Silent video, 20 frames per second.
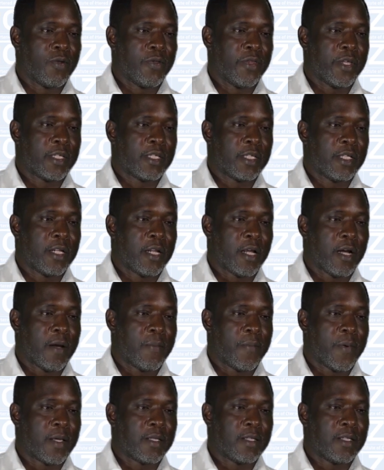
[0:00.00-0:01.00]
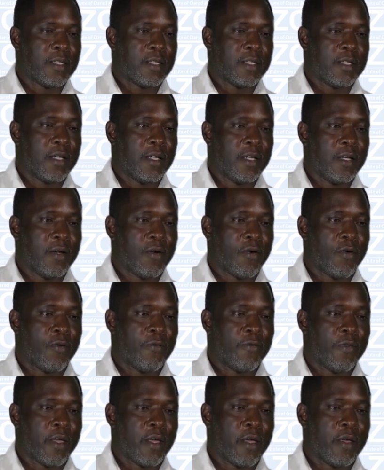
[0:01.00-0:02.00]
on the cylinder capacity
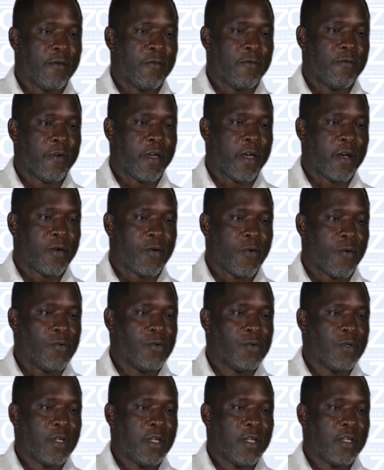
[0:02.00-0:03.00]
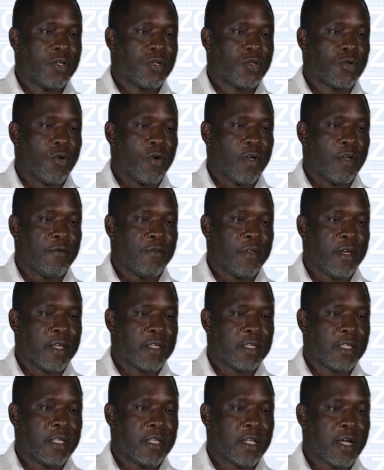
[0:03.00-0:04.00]
of the vehicle. So if the
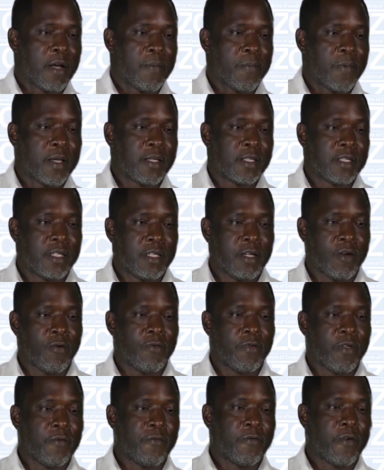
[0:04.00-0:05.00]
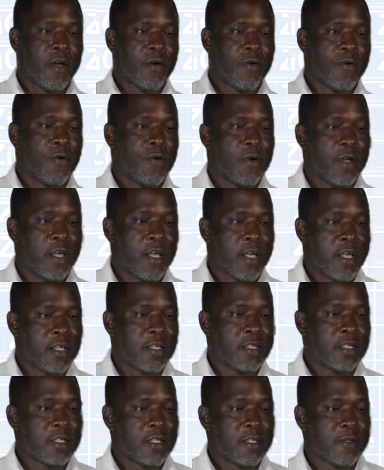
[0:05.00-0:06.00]
cylinder capacity of the vehicle
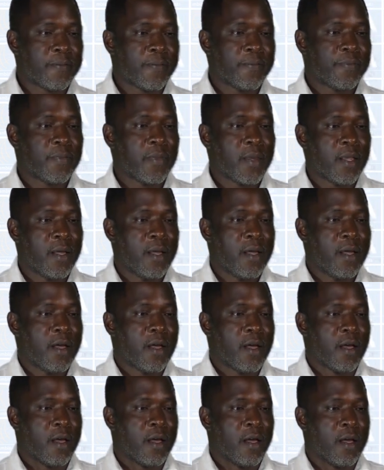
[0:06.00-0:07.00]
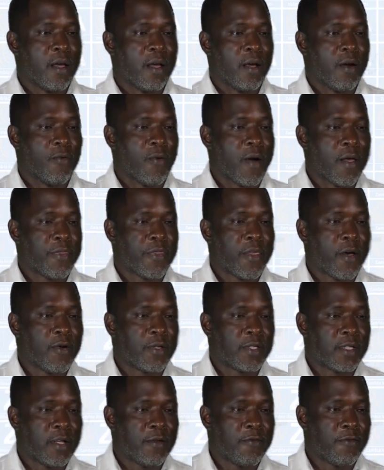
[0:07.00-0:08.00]
is
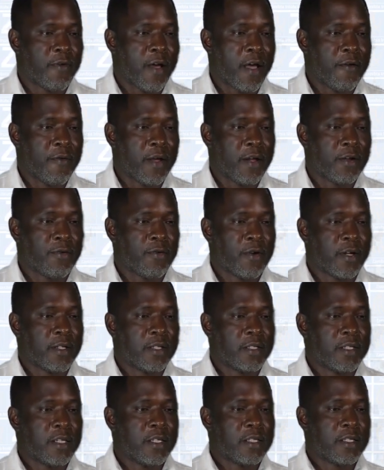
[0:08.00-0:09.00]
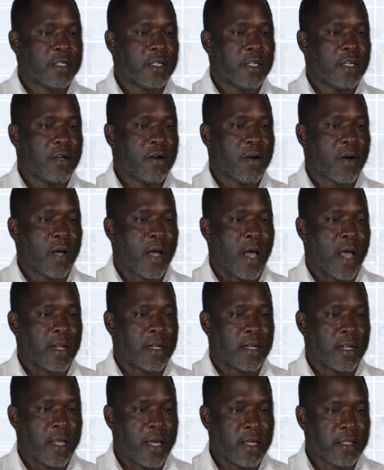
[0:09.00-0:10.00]
1,500 cc
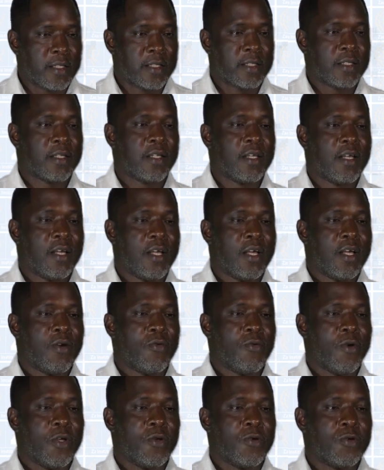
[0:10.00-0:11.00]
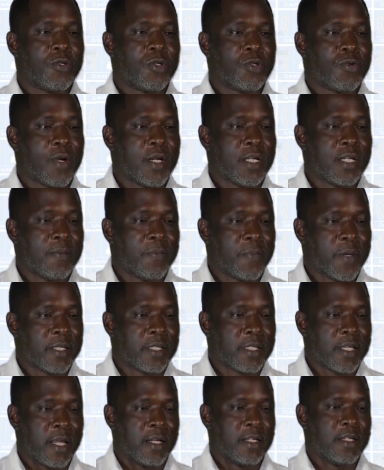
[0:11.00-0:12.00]
and less, we use
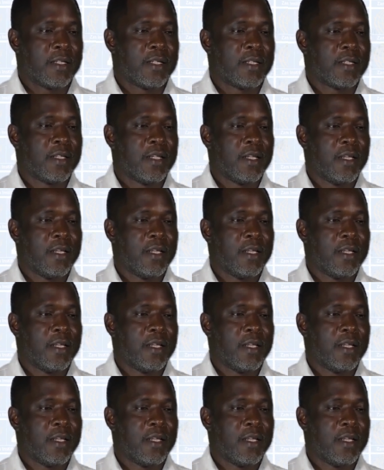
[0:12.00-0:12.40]
20%.